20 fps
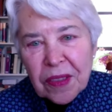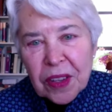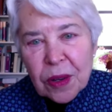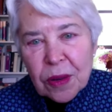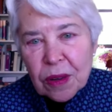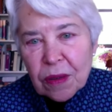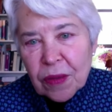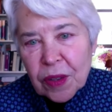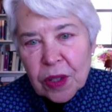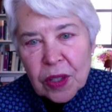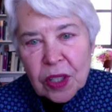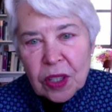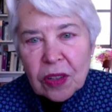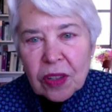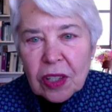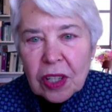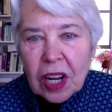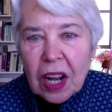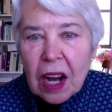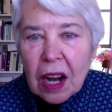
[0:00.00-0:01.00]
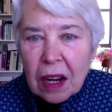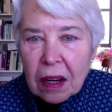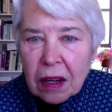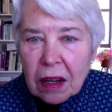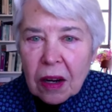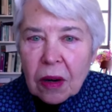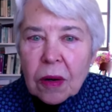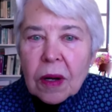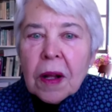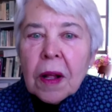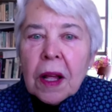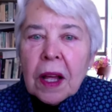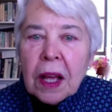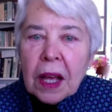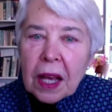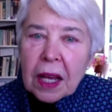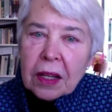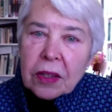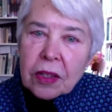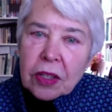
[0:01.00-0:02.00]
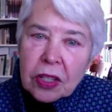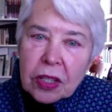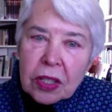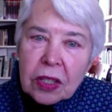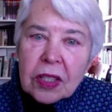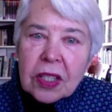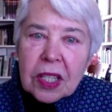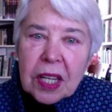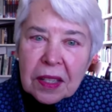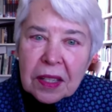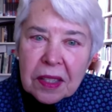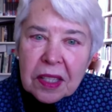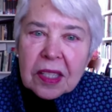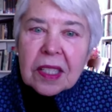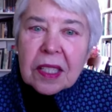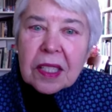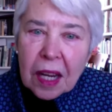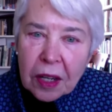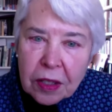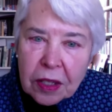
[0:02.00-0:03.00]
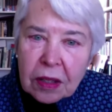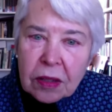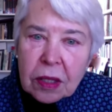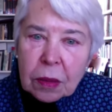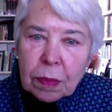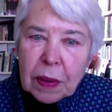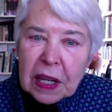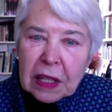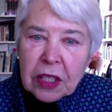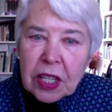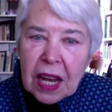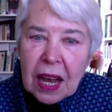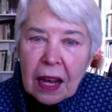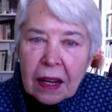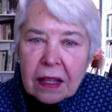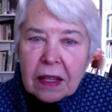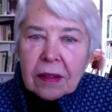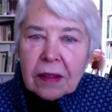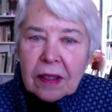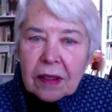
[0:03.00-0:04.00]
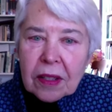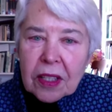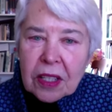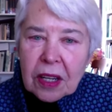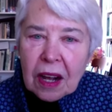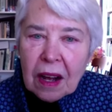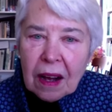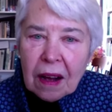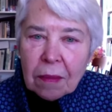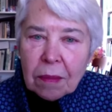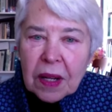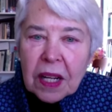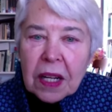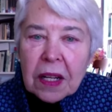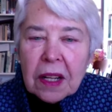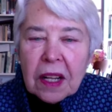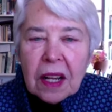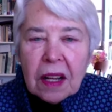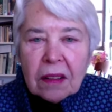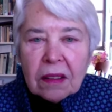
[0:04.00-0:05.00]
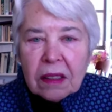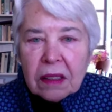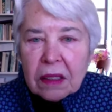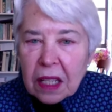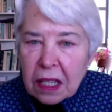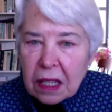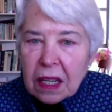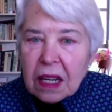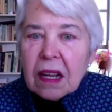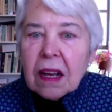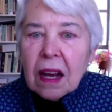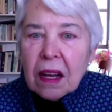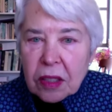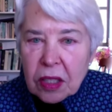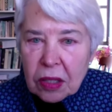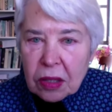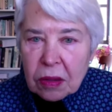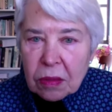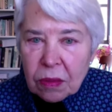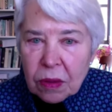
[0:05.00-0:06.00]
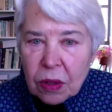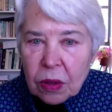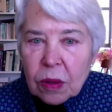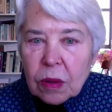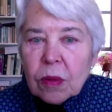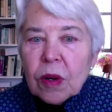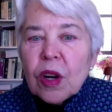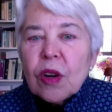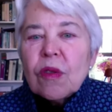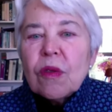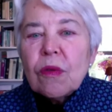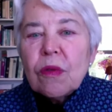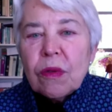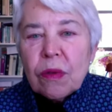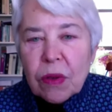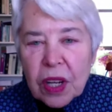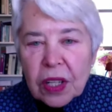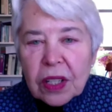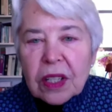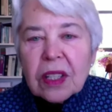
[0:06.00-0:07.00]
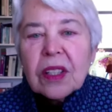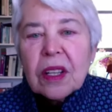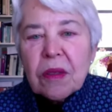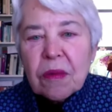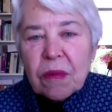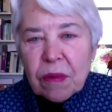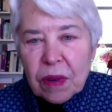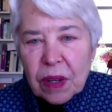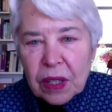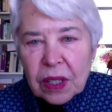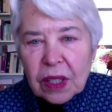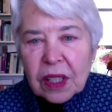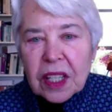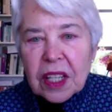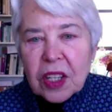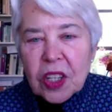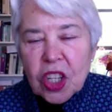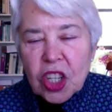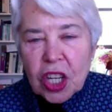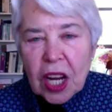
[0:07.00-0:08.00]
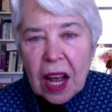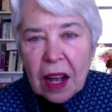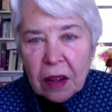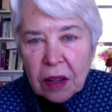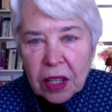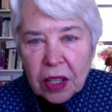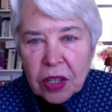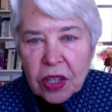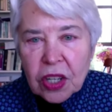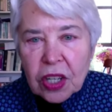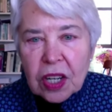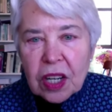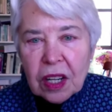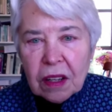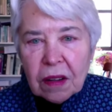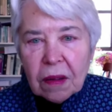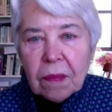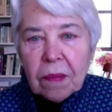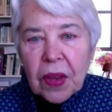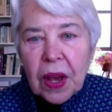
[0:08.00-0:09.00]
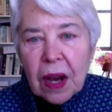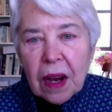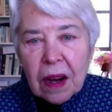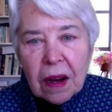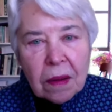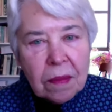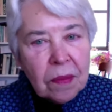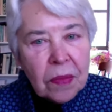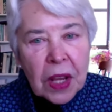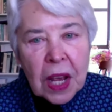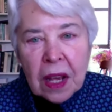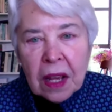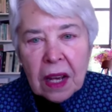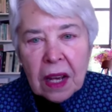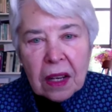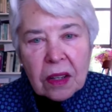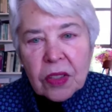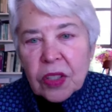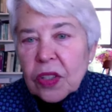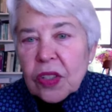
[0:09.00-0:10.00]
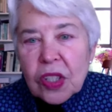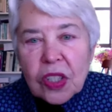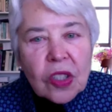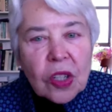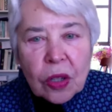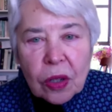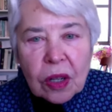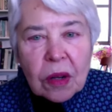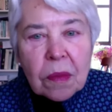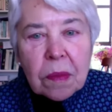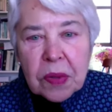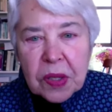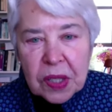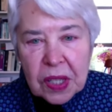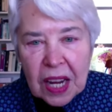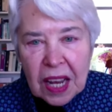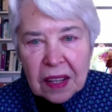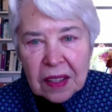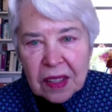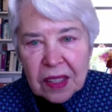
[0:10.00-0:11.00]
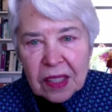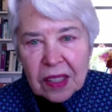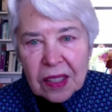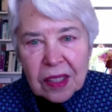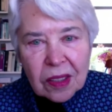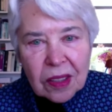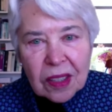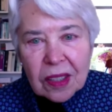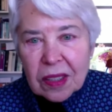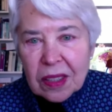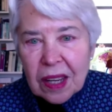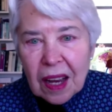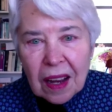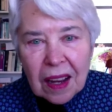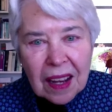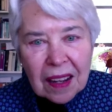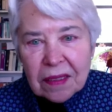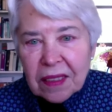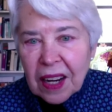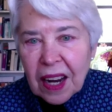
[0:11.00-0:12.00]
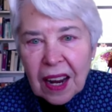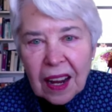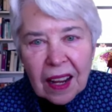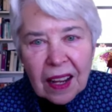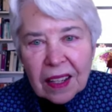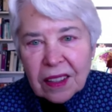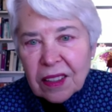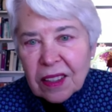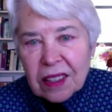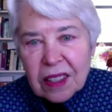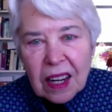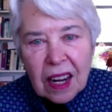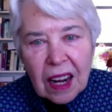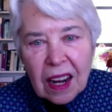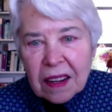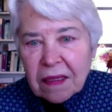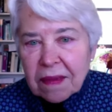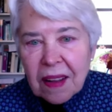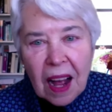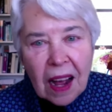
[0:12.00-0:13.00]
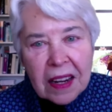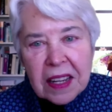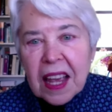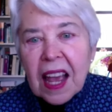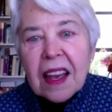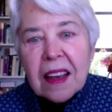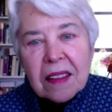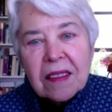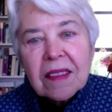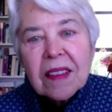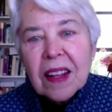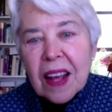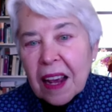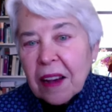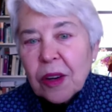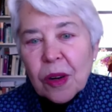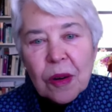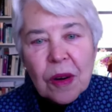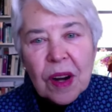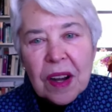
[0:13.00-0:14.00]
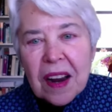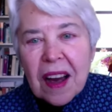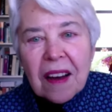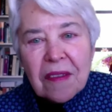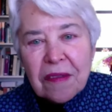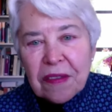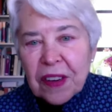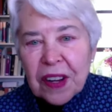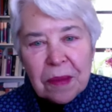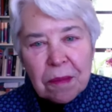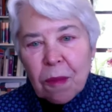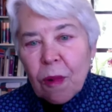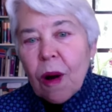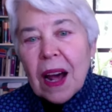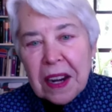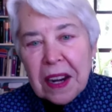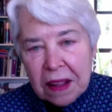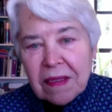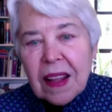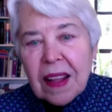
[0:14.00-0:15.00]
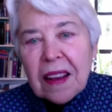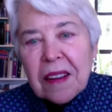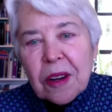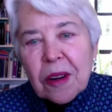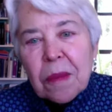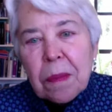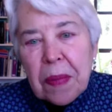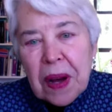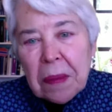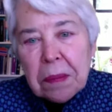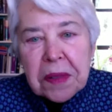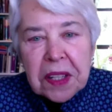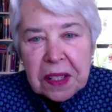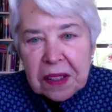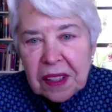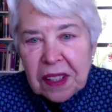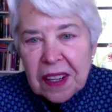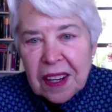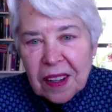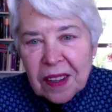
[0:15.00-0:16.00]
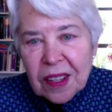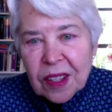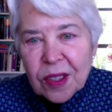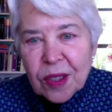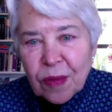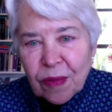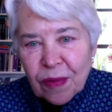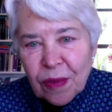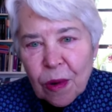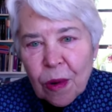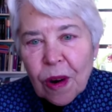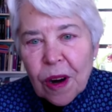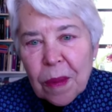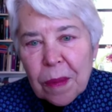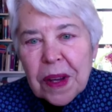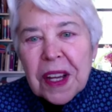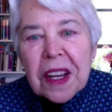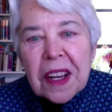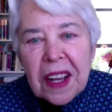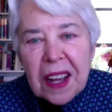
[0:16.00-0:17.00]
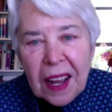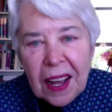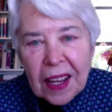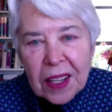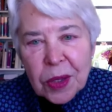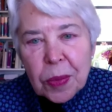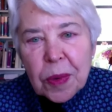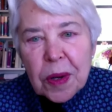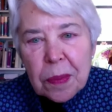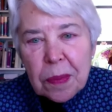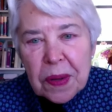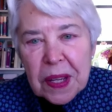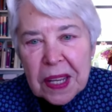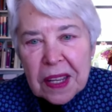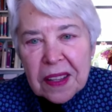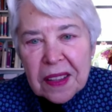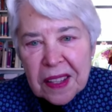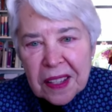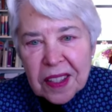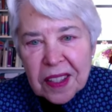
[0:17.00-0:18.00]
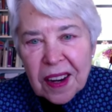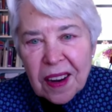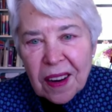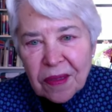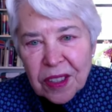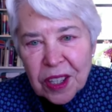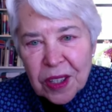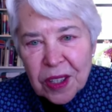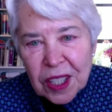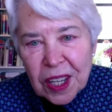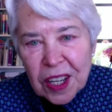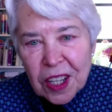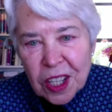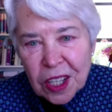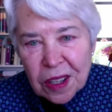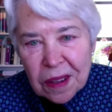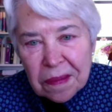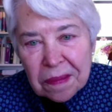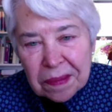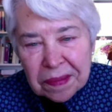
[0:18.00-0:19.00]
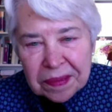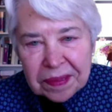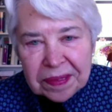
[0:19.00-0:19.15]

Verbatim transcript: of the University of Chicago. And she's done such a spectacular job leading us through really, really challenging uh, uh circumstances. Um, and I, I can't thank her enough and want to thank her publicly in this forum as we begin this conversation.